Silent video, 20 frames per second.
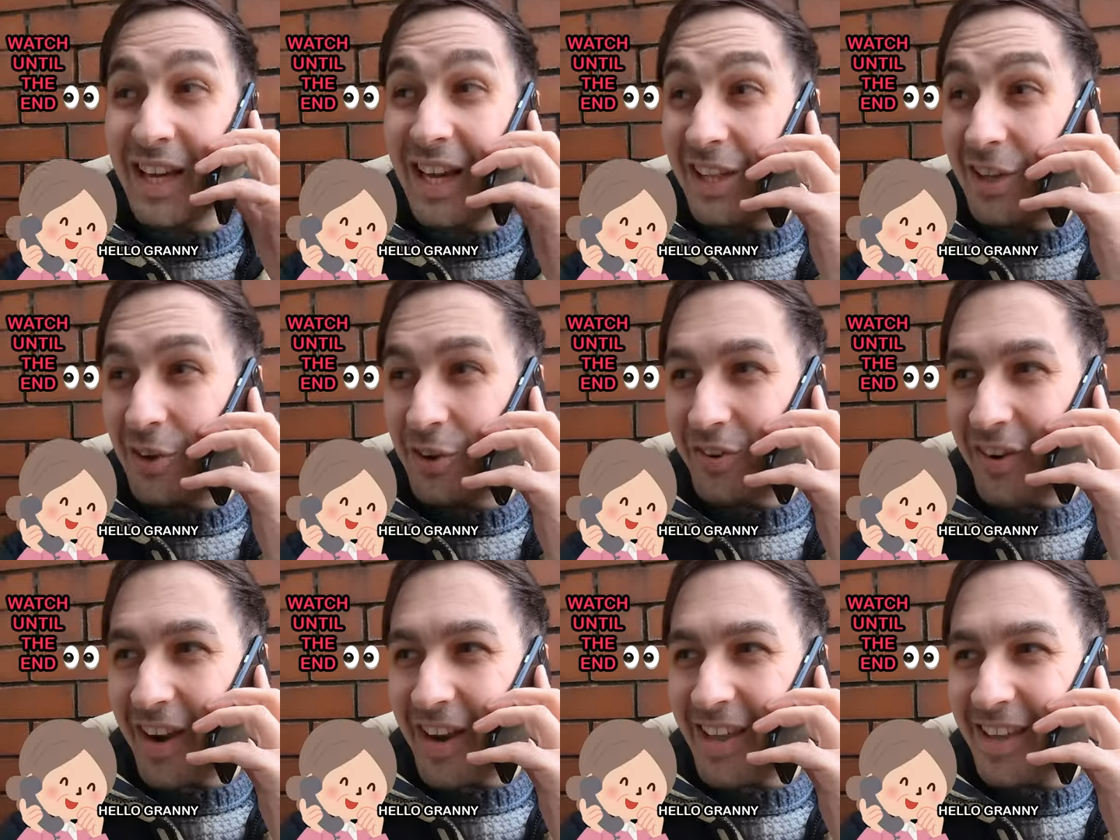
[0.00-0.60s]
Hello,
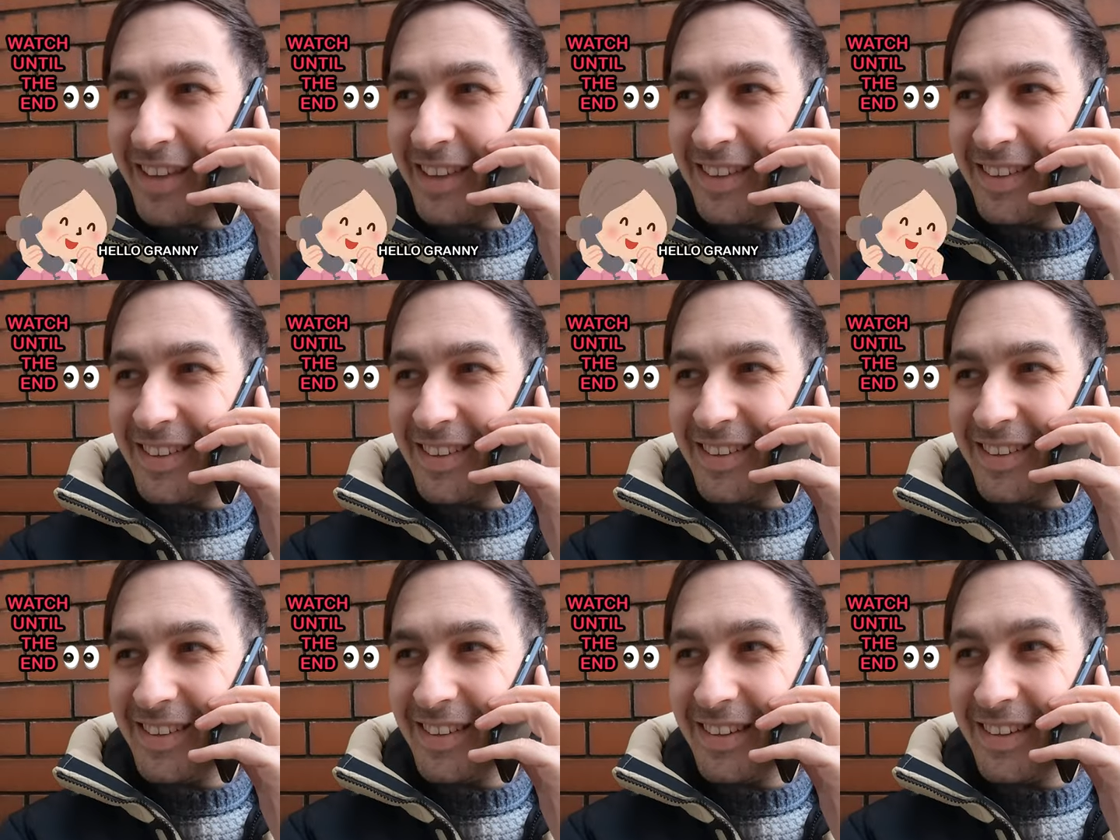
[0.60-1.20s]
Granny.
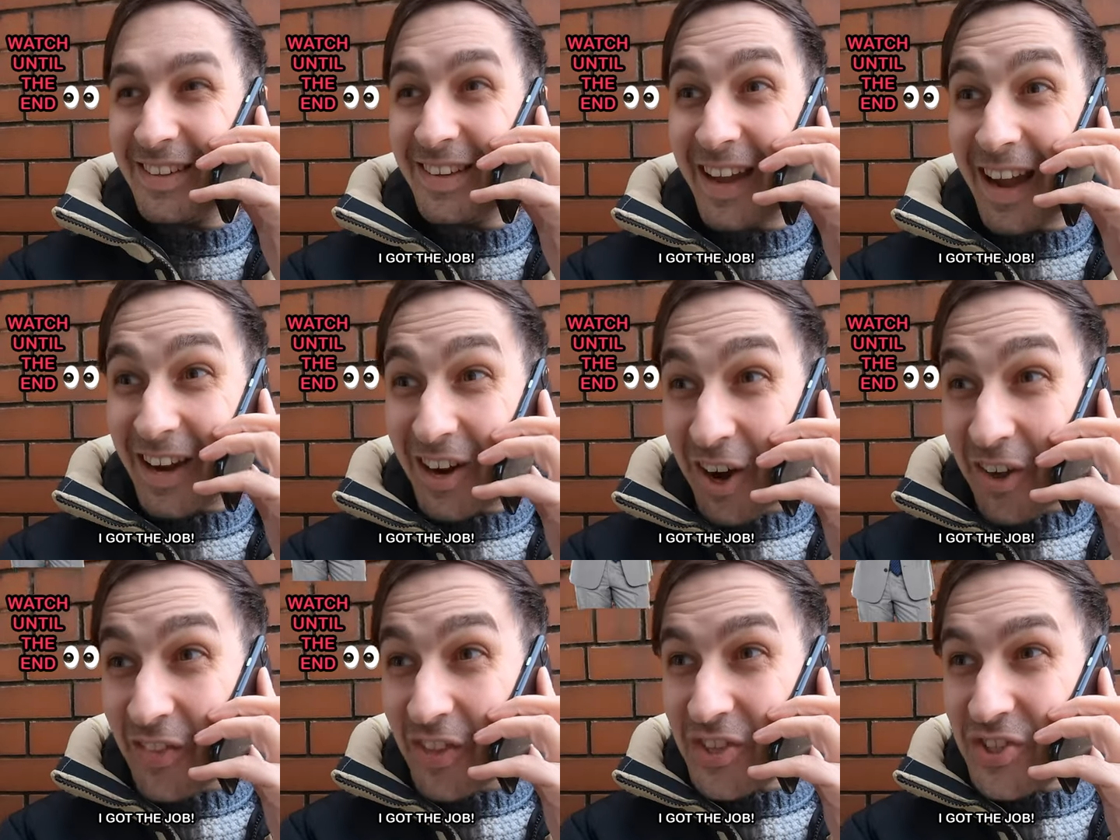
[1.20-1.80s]
I
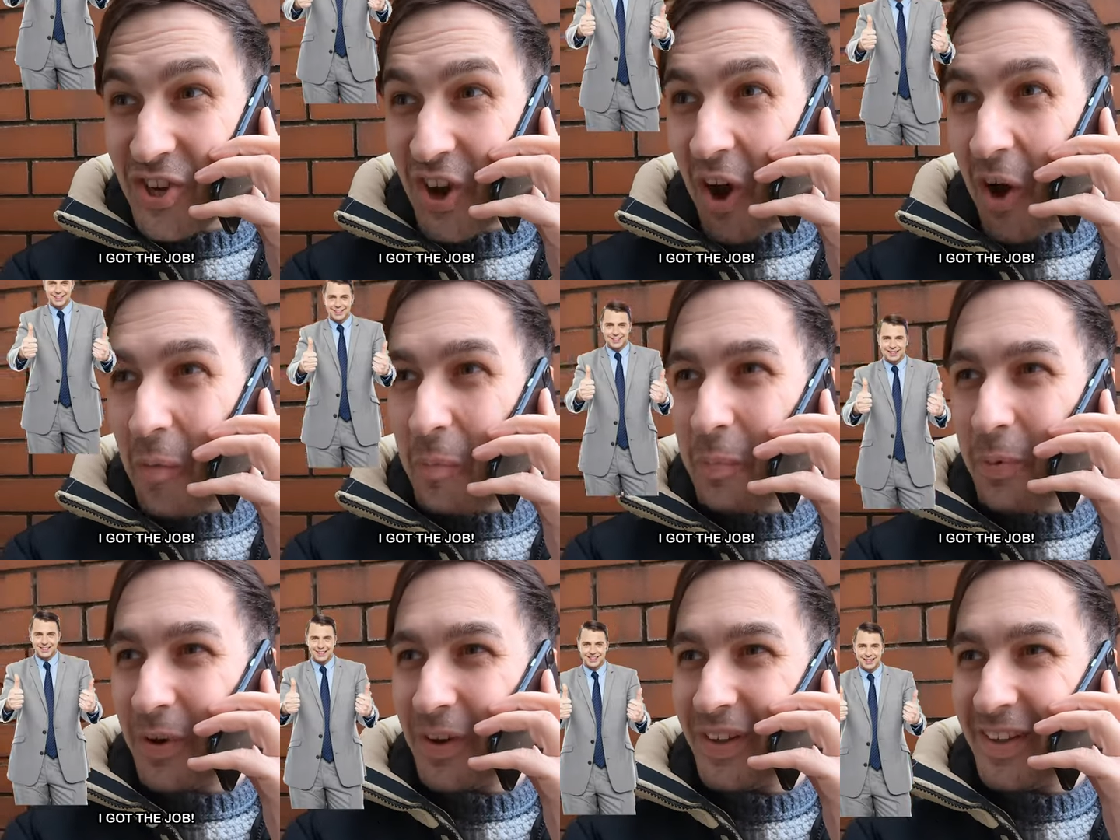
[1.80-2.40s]
got the
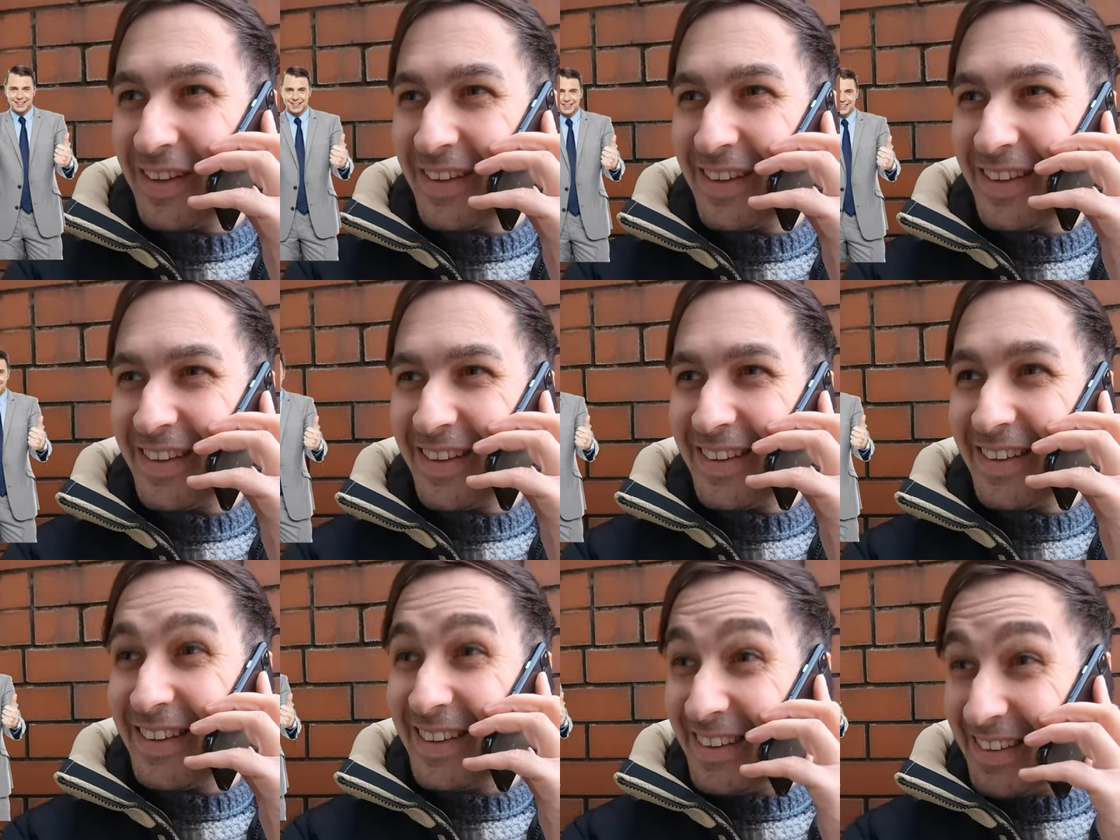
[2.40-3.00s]
job.
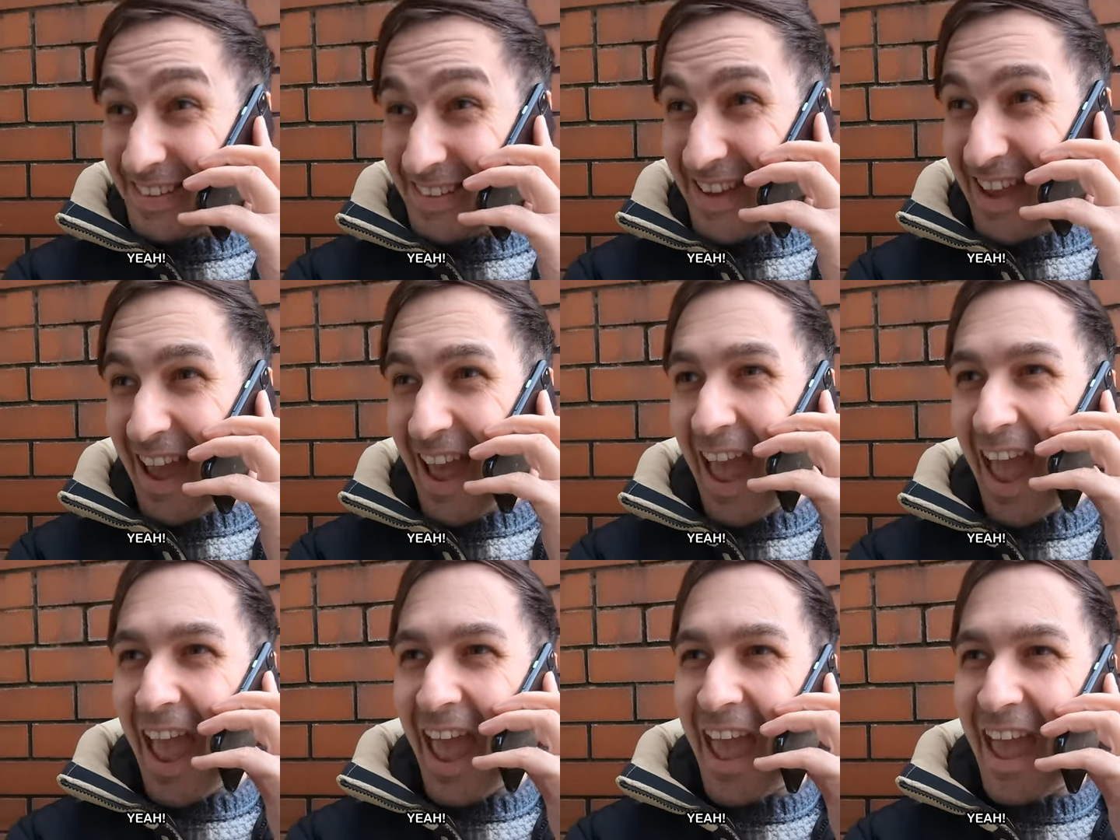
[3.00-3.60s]

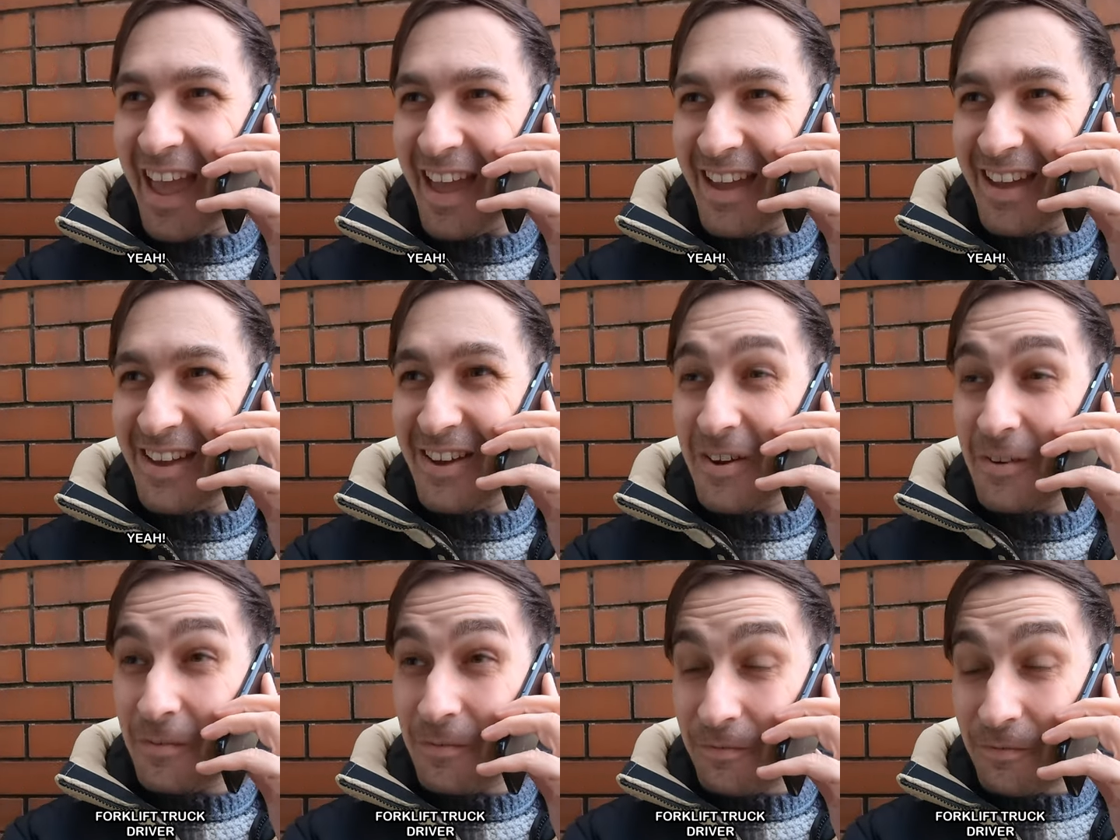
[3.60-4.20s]
Yeah,
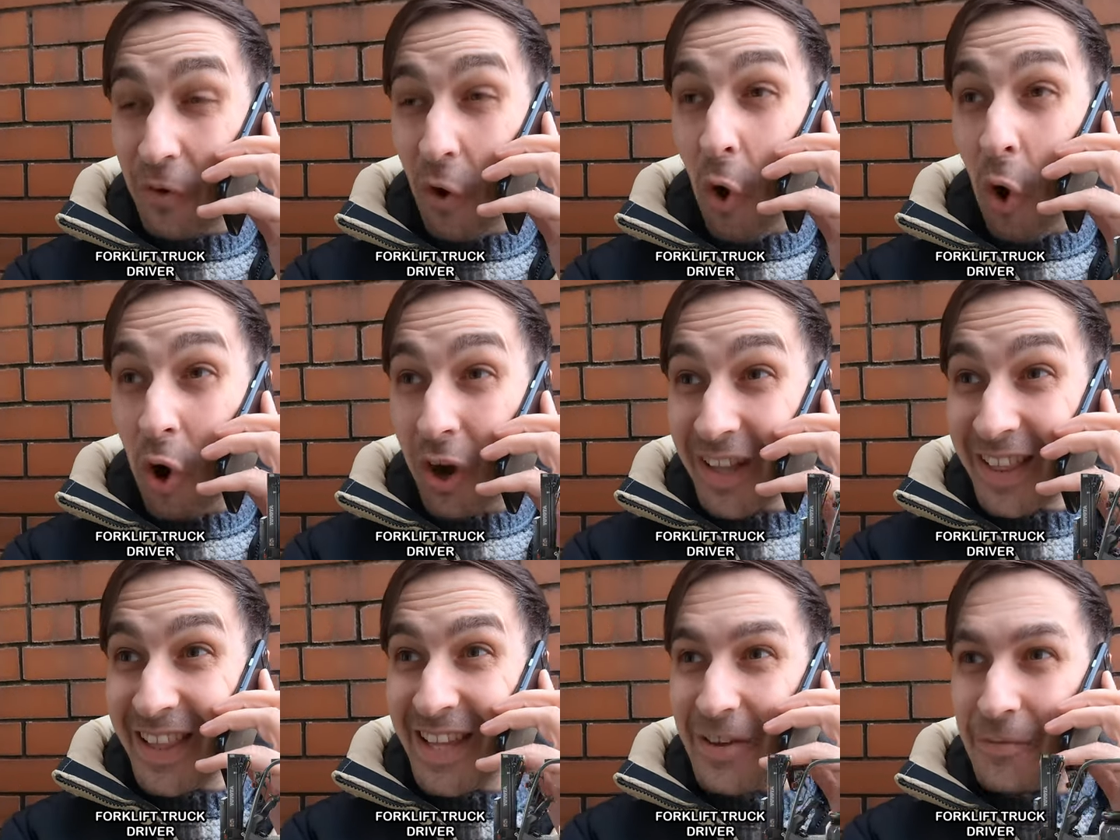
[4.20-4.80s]

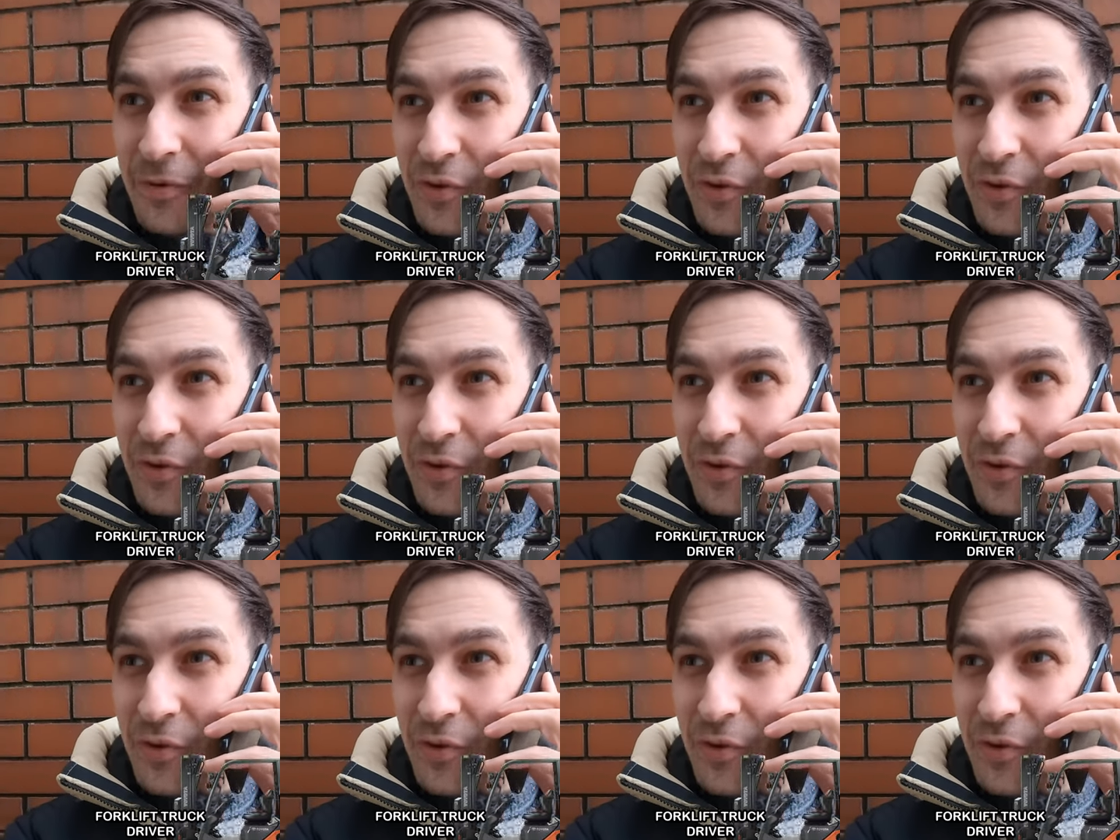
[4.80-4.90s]
forklift